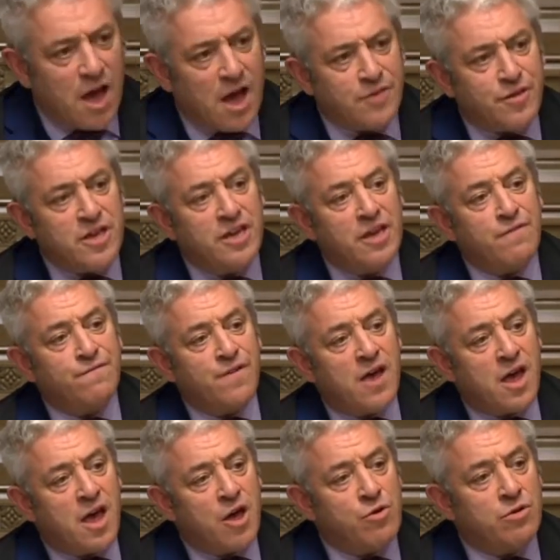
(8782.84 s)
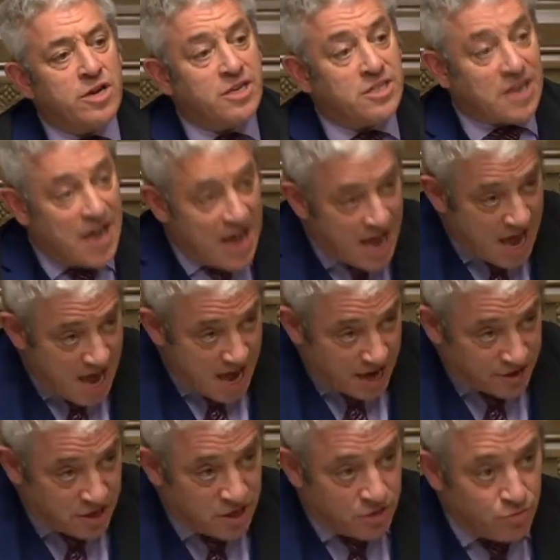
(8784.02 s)
I think it fair only to
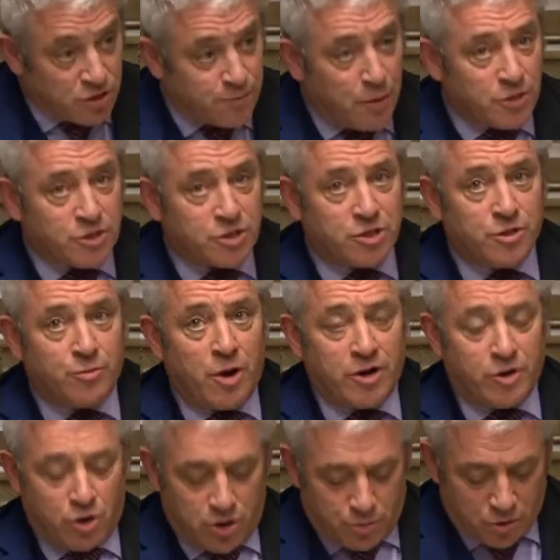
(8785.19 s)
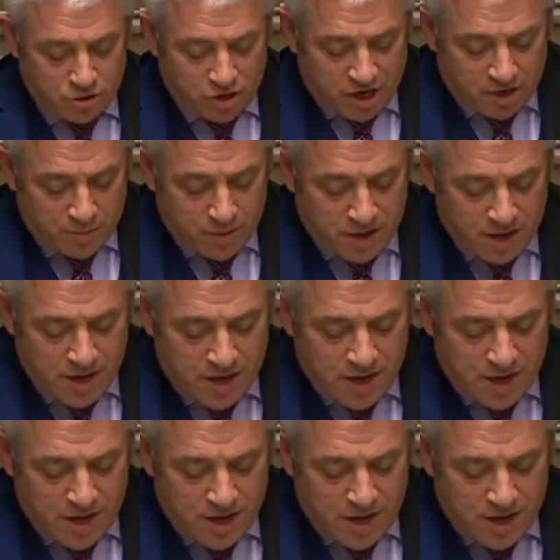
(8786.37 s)
add, in response to the Right Honourable Gentleman,